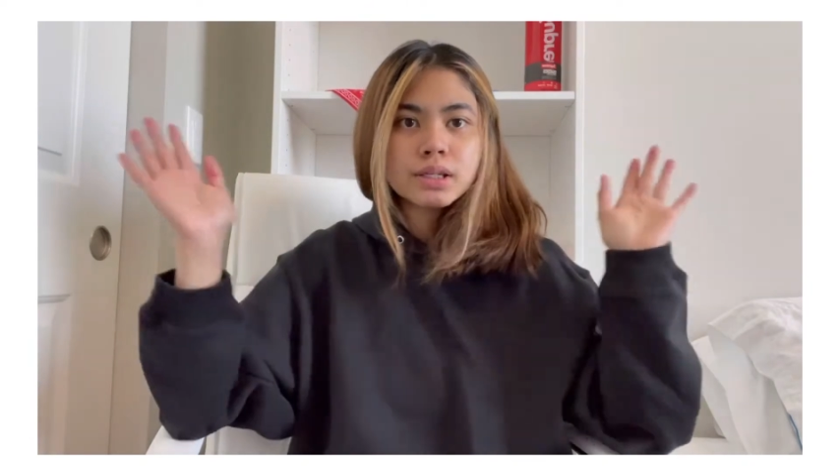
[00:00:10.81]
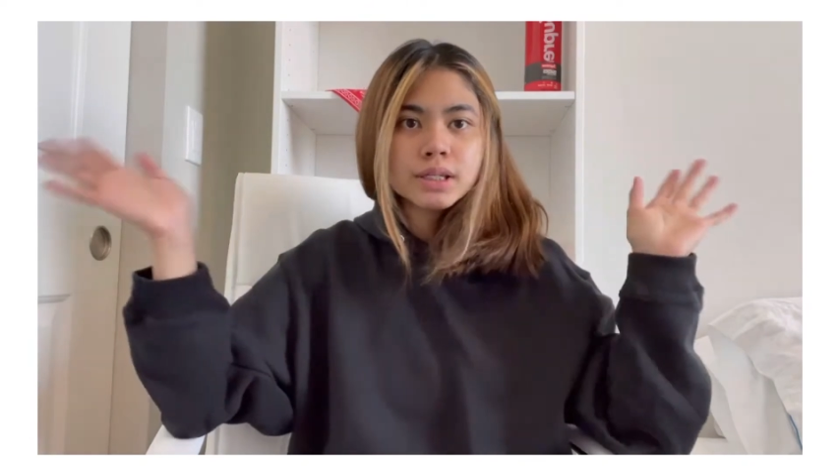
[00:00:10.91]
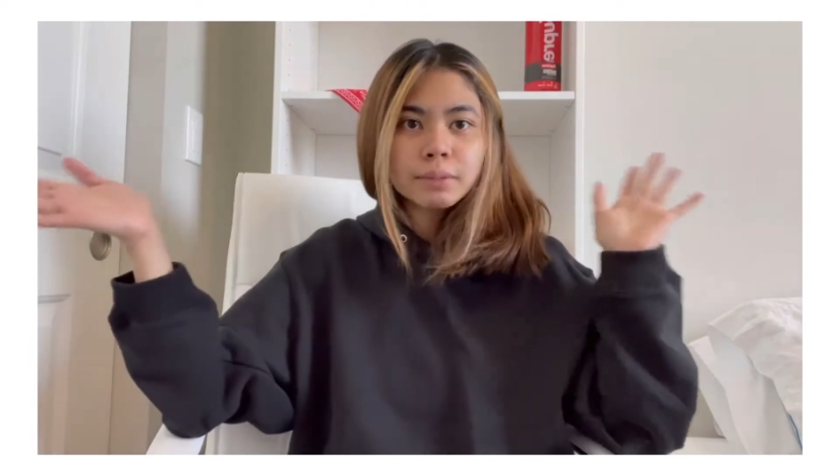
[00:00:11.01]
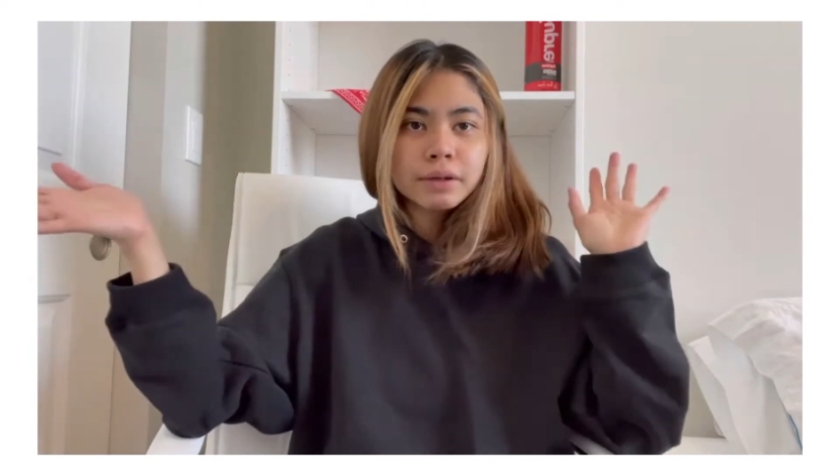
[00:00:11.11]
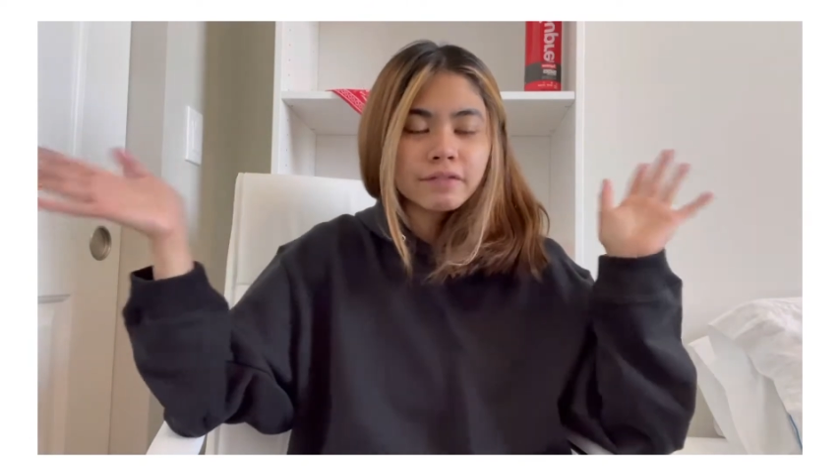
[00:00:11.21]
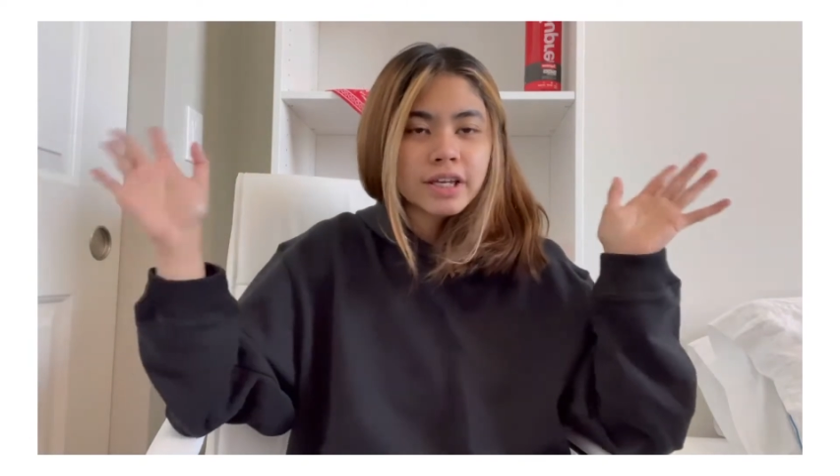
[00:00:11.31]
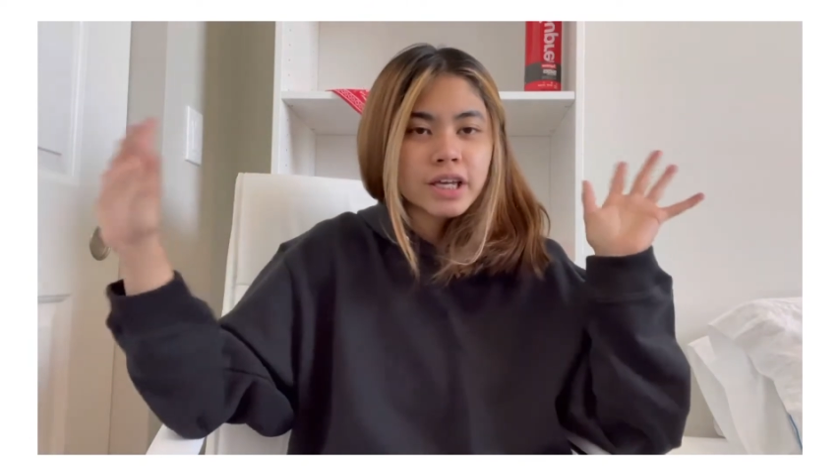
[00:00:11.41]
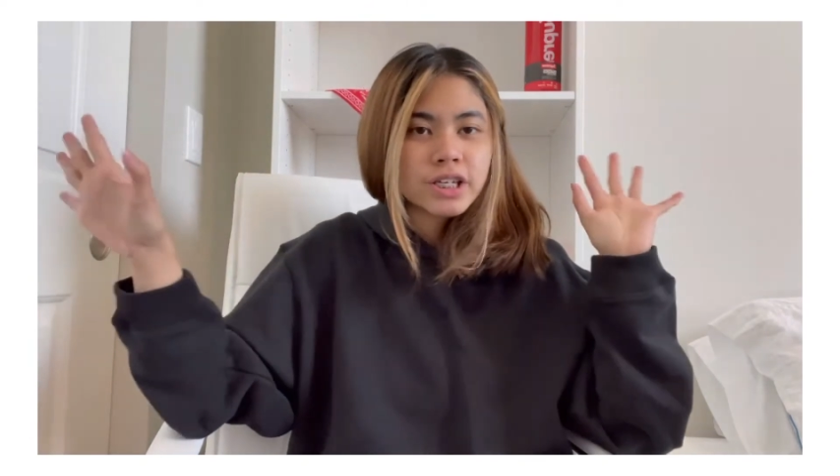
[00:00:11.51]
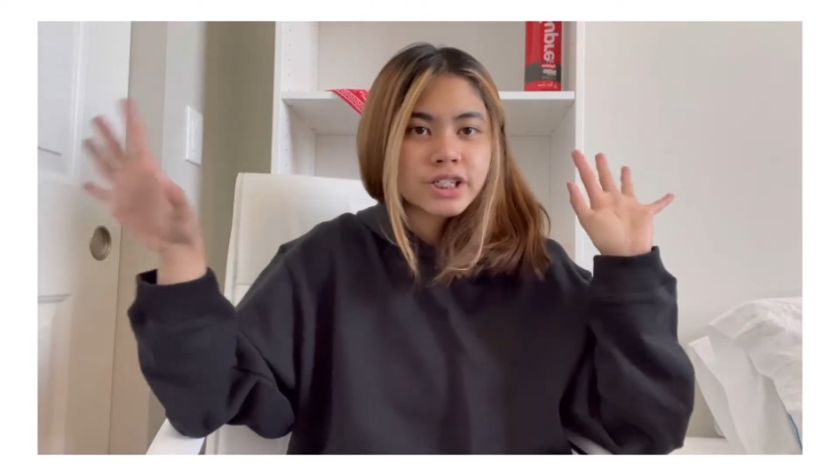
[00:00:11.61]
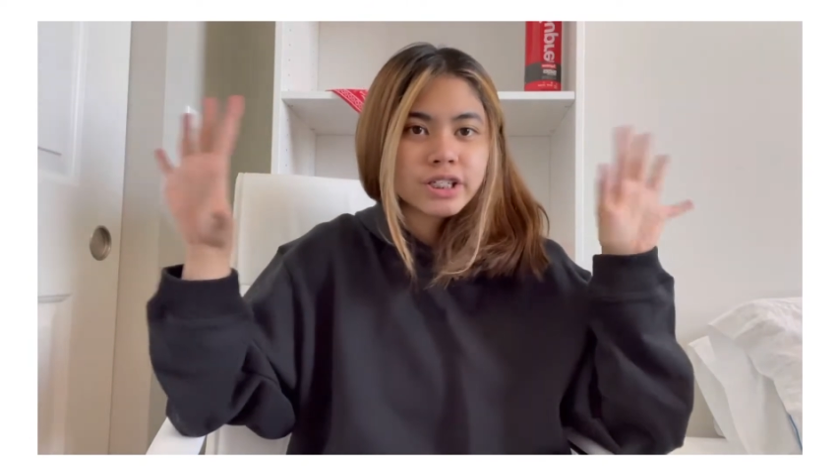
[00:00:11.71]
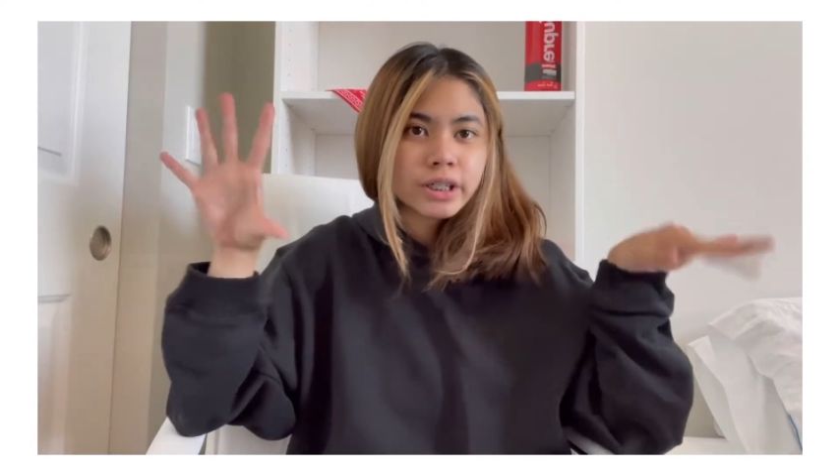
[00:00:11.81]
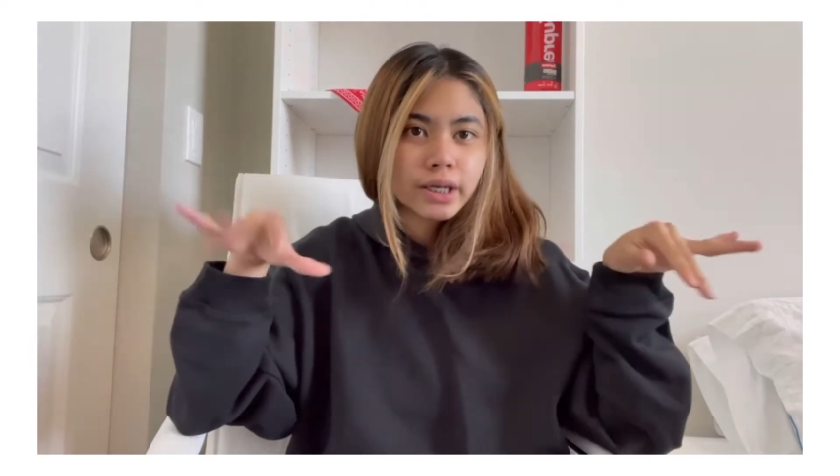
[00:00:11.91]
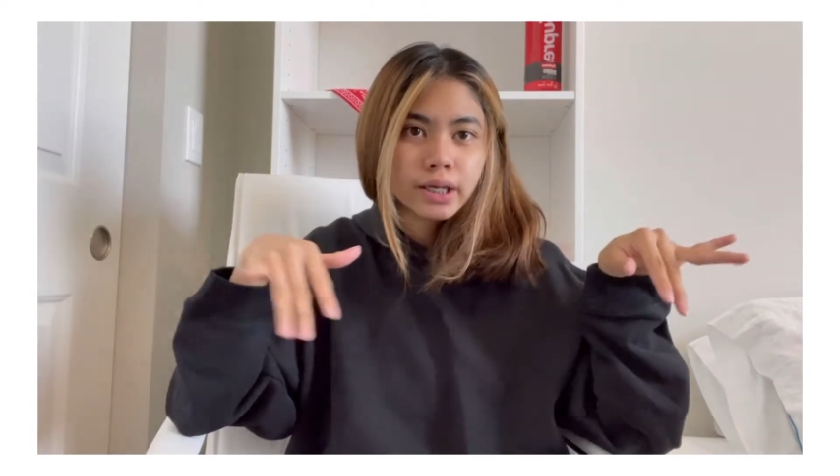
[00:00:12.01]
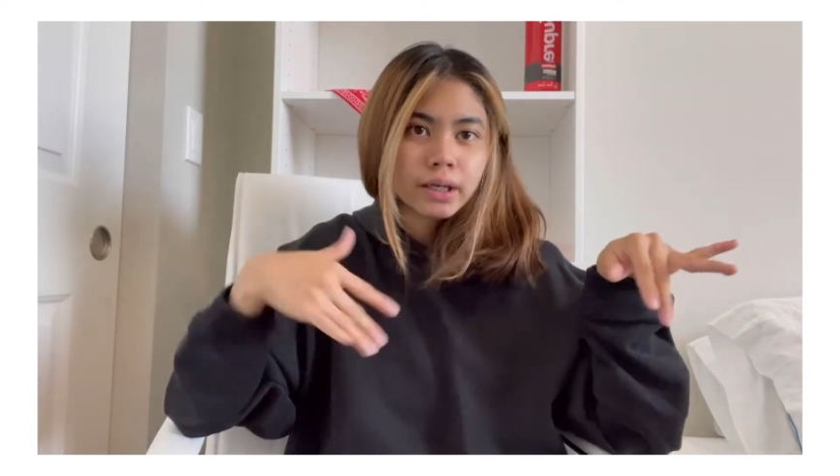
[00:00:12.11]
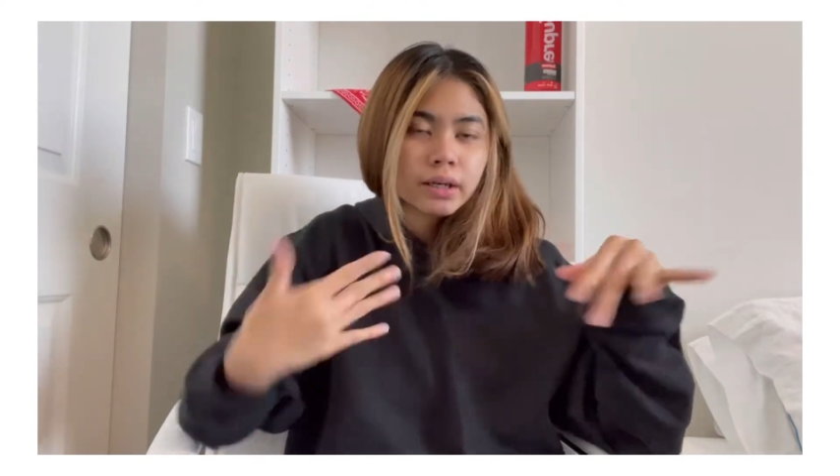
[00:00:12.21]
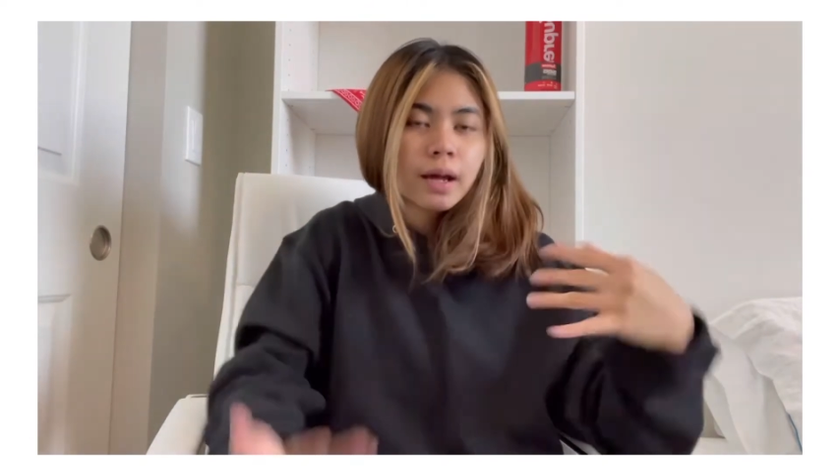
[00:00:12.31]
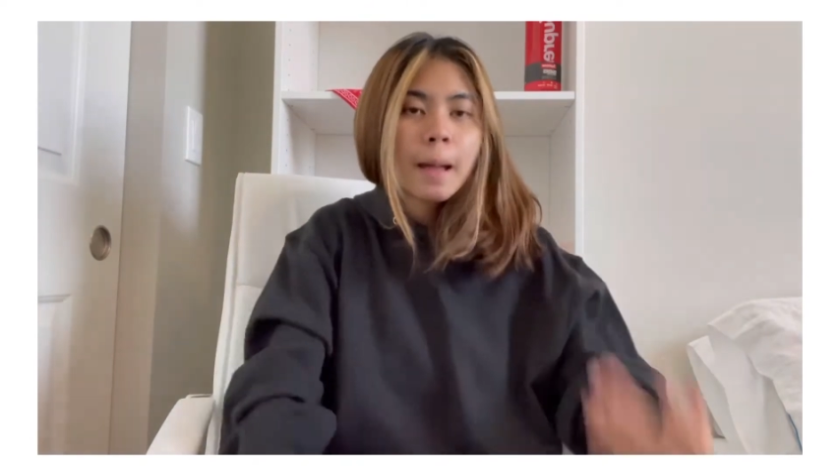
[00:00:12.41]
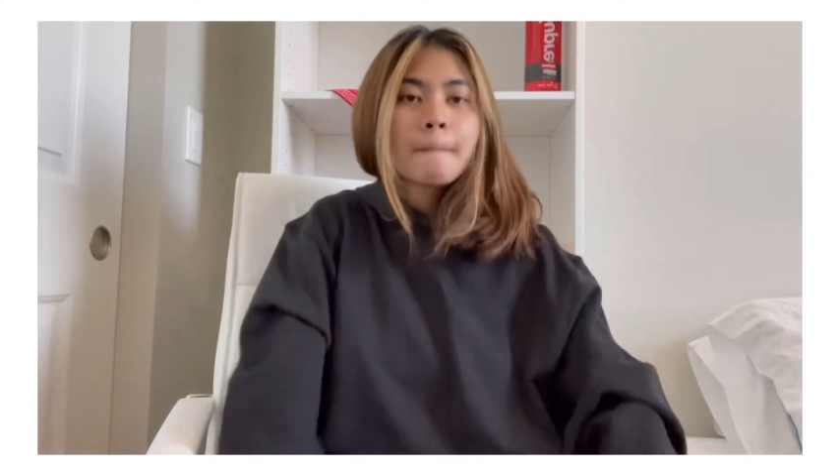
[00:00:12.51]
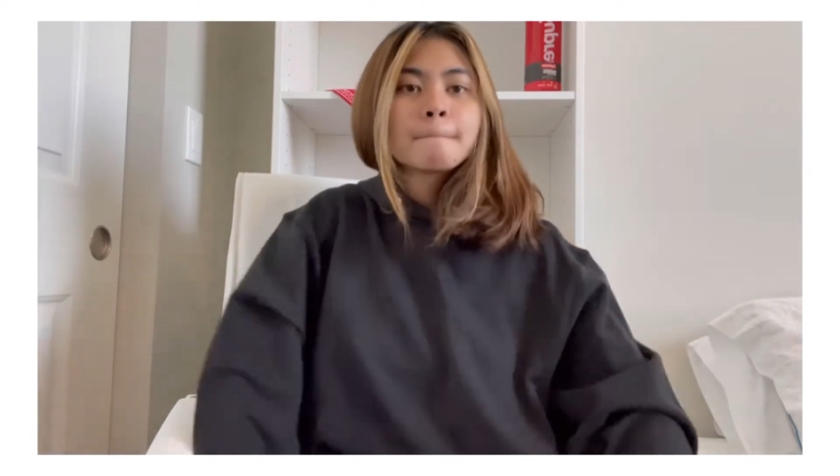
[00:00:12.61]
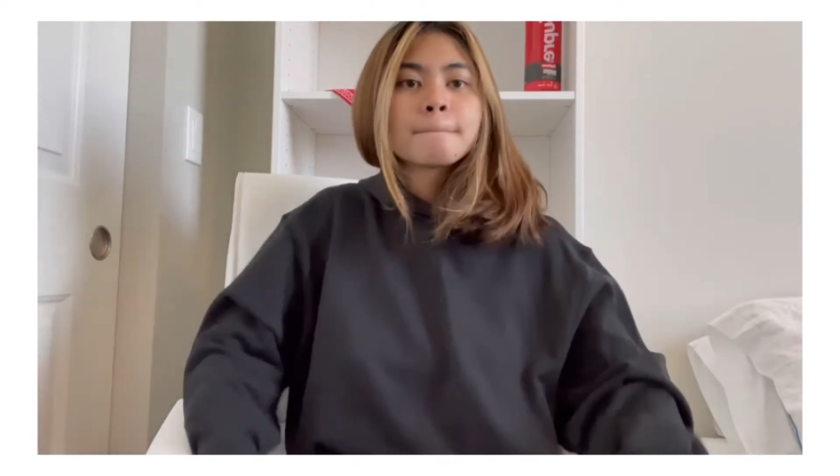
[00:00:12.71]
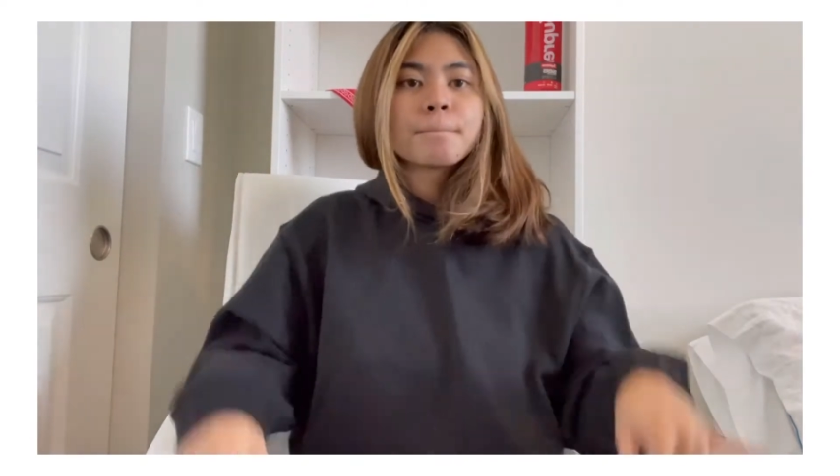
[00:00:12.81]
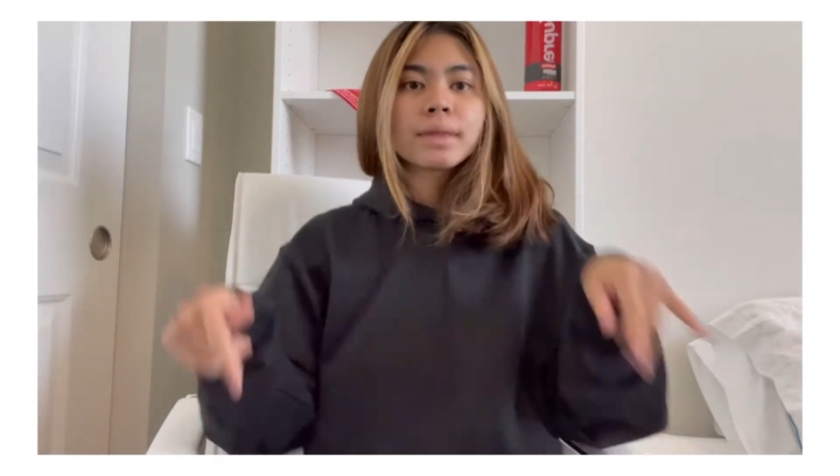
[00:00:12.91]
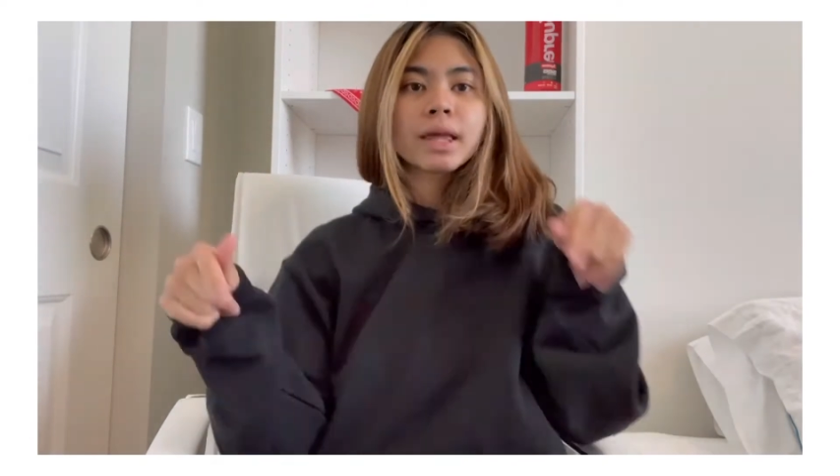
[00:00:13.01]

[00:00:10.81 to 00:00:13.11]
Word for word: summer vacation in summer